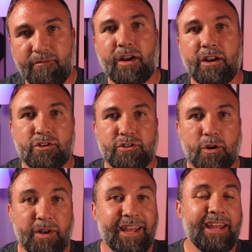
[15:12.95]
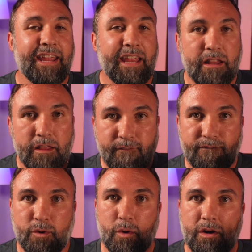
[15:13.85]
Firestone in the
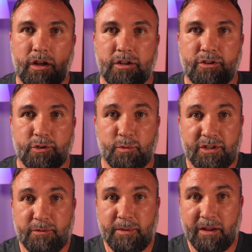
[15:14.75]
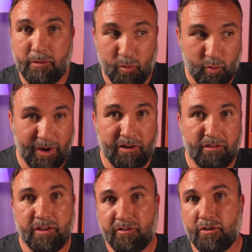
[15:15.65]
400s, which is becoming rare
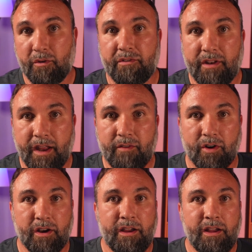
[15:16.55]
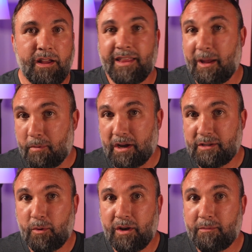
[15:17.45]
this close to Denver. That
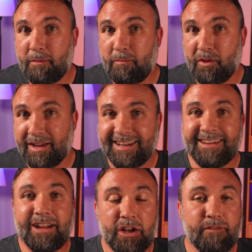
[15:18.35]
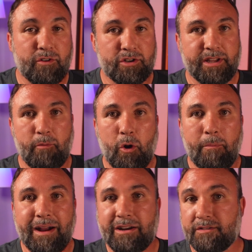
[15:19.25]
price point has been pulling in a ton of first-time
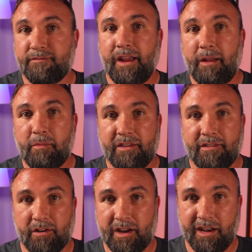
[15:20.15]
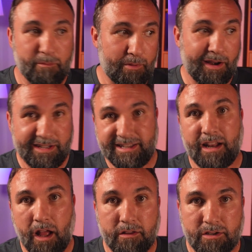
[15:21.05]
homebuyers and families that are getting priced out
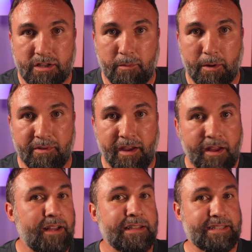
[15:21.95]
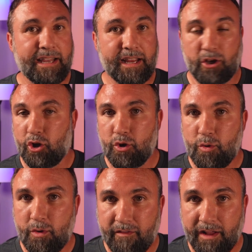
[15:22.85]
of other suburbs. Second,
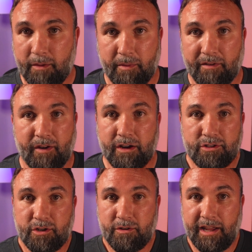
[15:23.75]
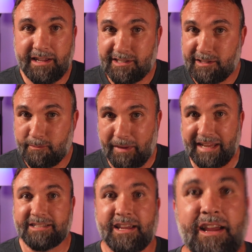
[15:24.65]
new development. Firestone has space.